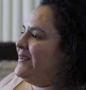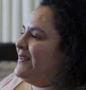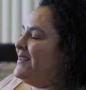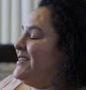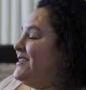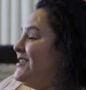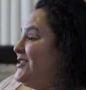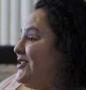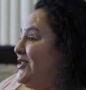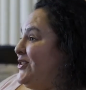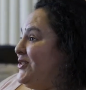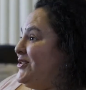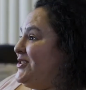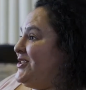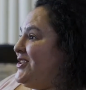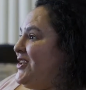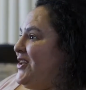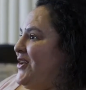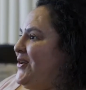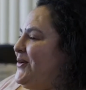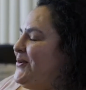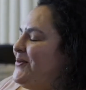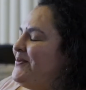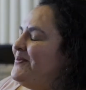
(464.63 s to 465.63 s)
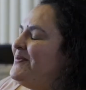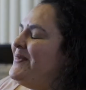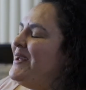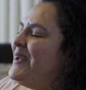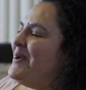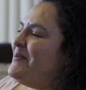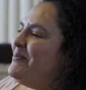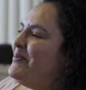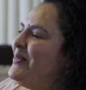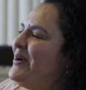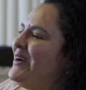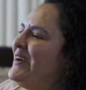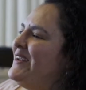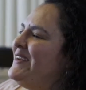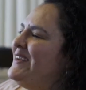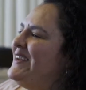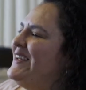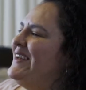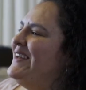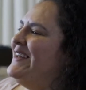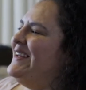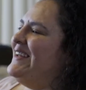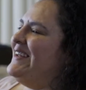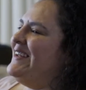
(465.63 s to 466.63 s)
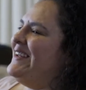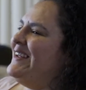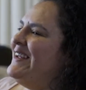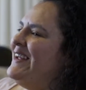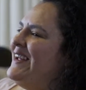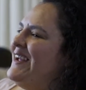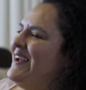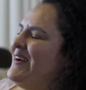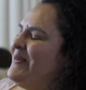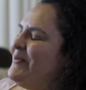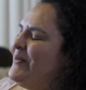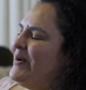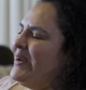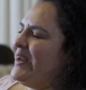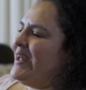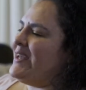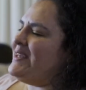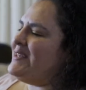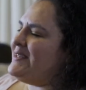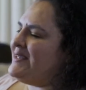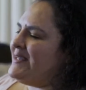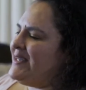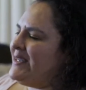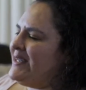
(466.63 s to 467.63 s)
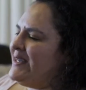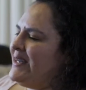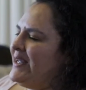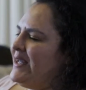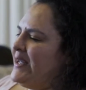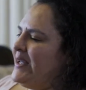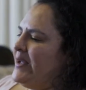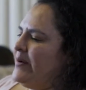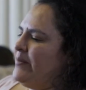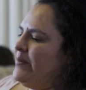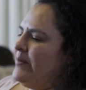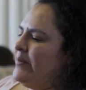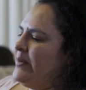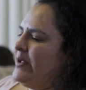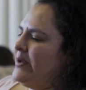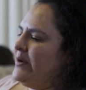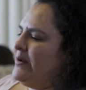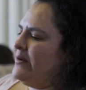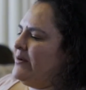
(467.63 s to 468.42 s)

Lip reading: he still is cute, but when I seen him, you